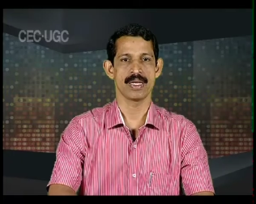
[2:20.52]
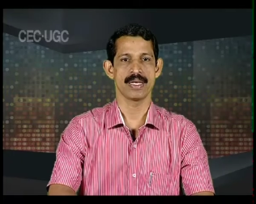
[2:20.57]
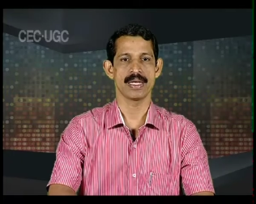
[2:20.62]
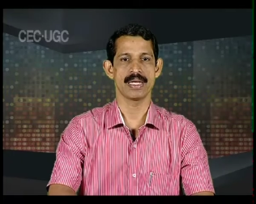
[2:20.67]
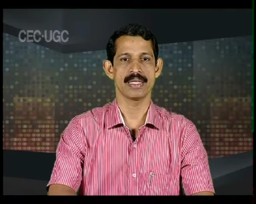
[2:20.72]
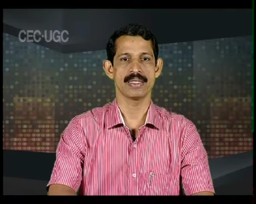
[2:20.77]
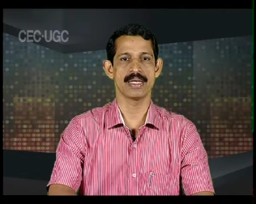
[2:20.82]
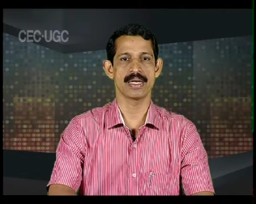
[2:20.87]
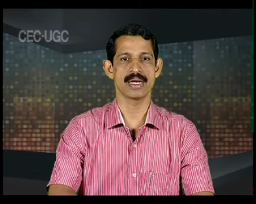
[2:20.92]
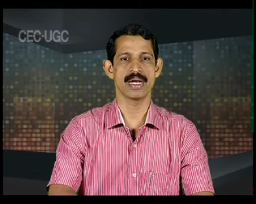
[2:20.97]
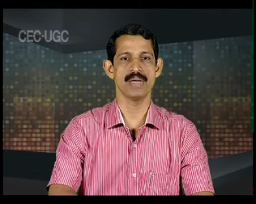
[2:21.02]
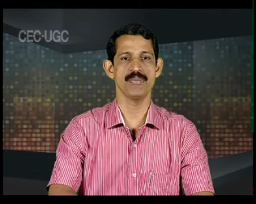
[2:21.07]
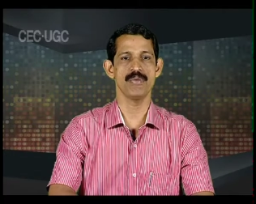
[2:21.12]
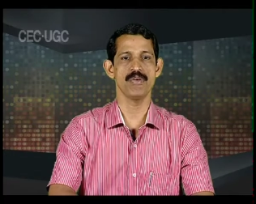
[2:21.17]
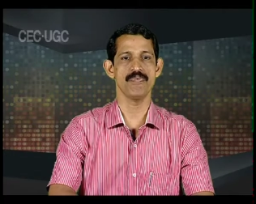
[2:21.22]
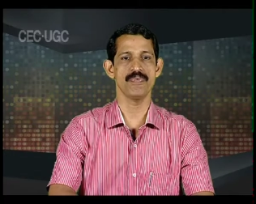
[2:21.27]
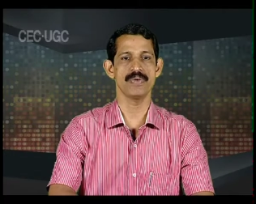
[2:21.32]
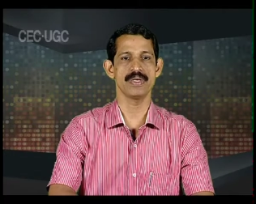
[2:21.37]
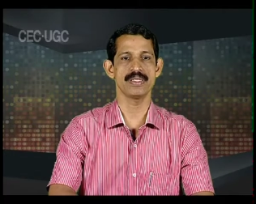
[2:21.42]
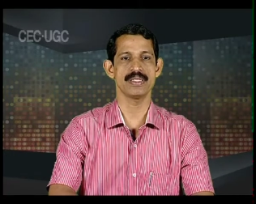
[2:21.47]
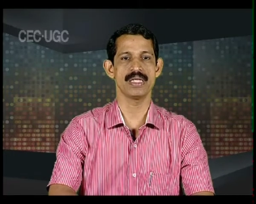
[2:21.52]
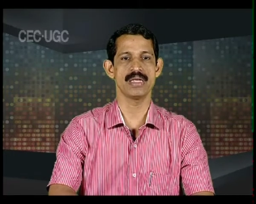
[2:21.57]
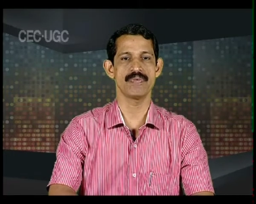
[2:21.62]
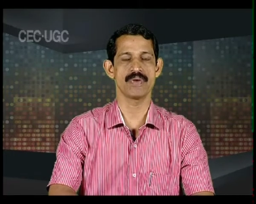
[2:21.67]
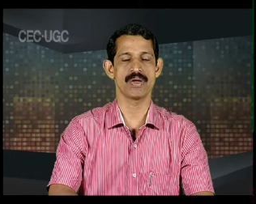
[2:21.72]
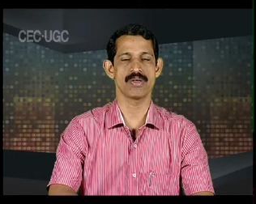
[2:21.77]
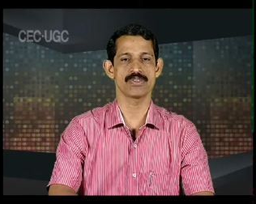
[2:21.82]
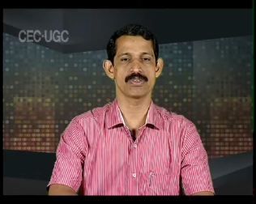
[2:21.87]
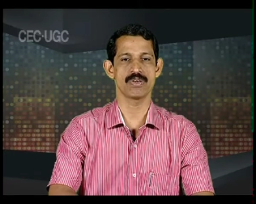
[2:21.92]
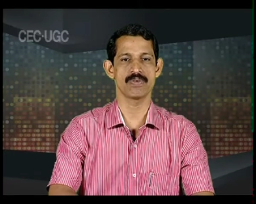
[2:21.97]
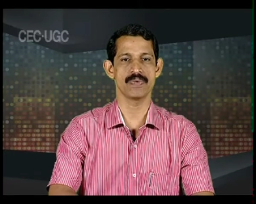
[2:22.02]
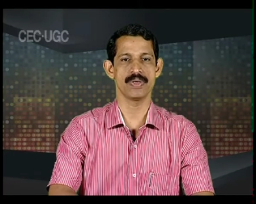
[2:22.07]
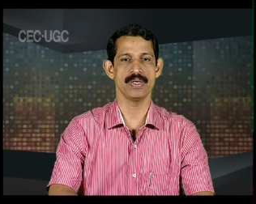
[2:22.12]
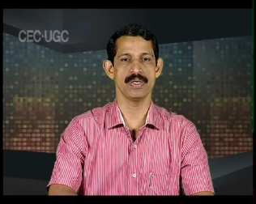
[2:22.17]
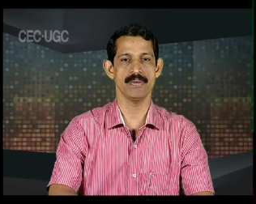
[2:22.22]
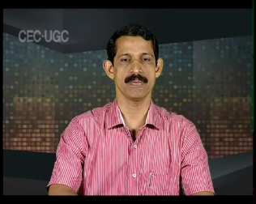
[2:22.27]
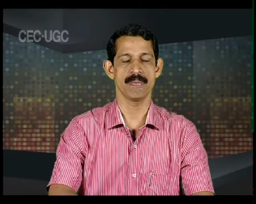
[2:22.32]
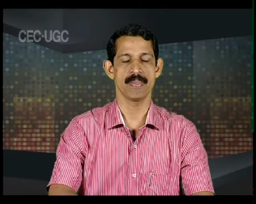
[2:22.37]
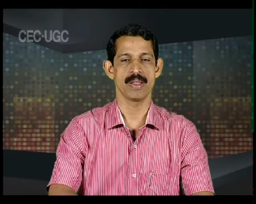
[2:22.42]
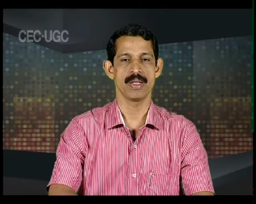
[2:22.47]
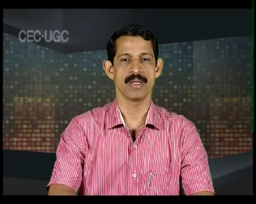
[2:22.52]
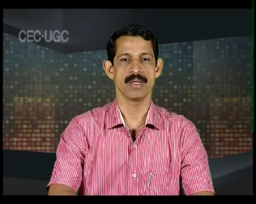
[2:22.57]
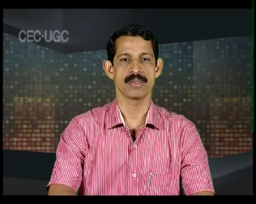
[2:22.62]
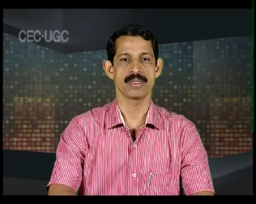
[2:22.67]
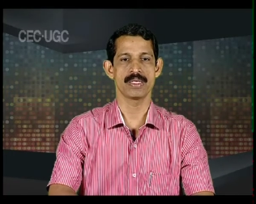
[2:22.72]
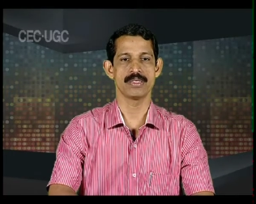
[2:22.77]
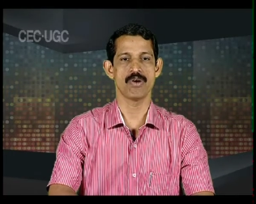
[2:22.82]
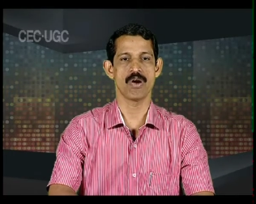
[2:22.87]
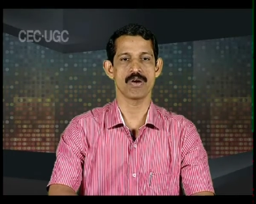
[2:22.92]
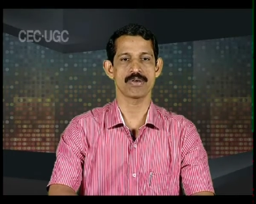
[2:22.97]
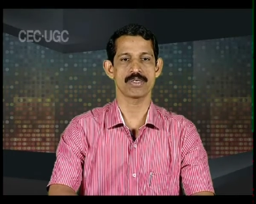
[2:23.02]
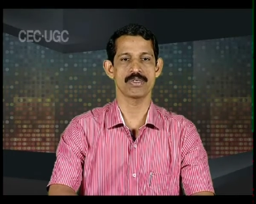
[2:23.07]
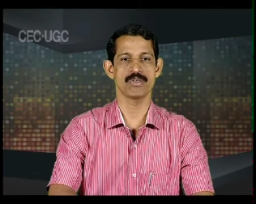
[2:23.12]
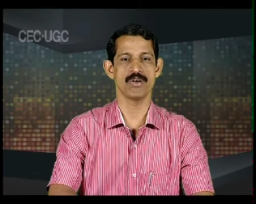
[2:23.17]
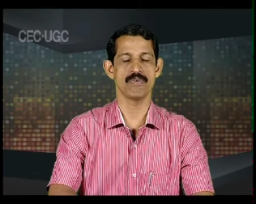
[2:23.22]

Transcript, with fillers: In the realm of Indian philosophy, the doctrine